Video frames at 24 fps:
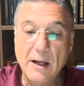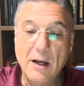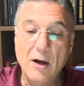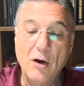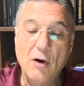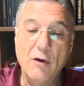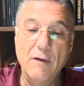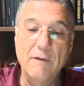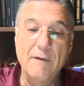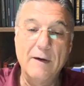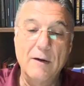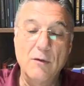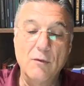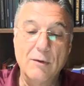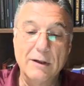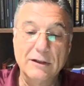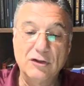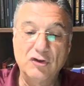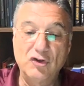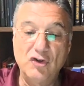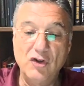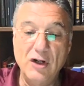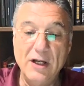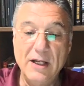of our
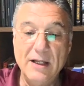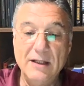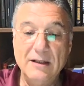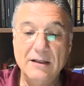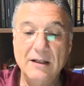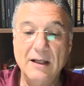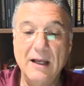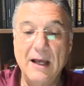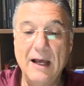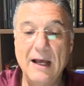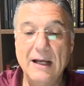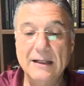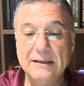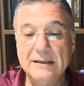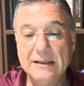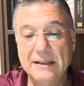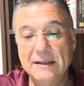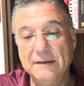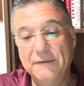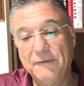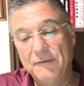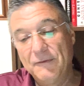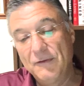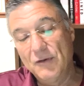trade at
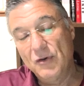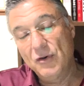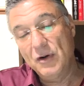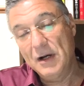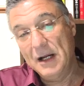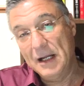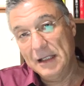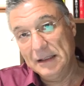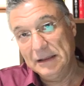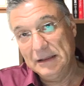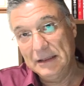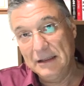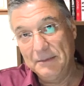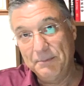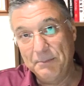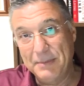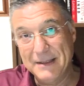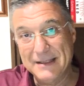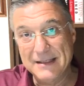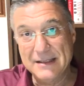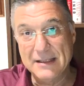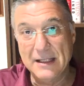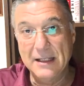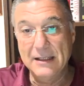the
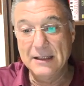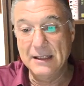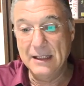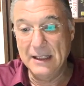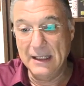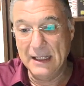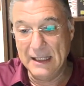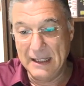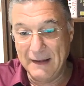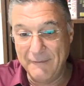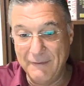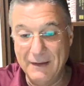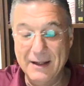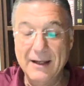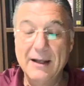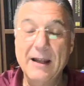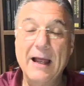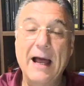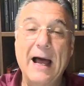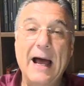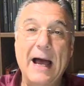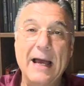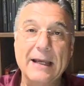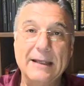400% level.
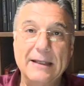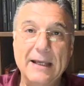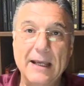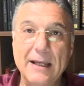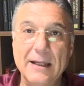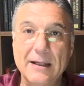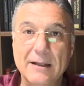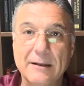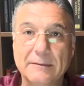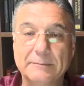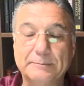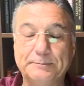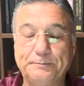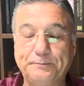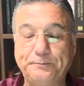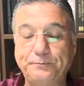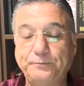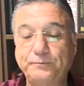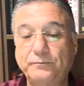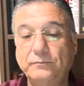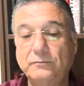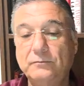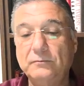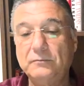Again,
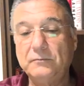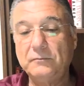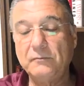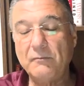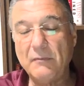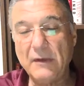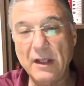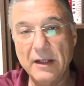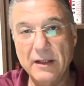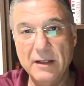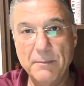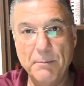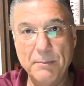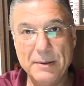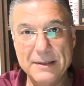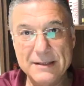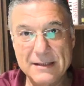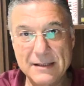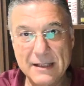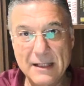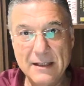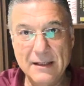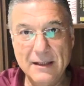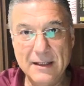the
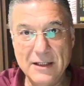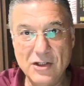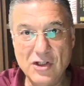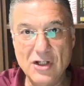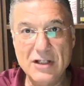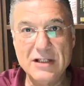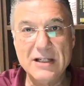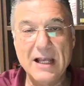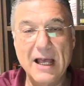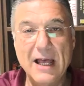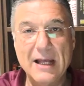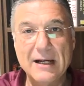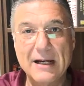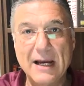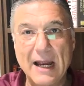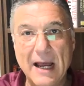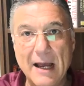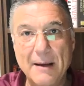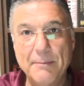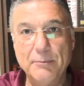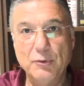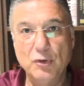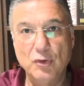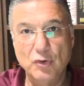percentages are
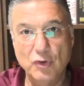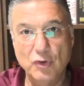up to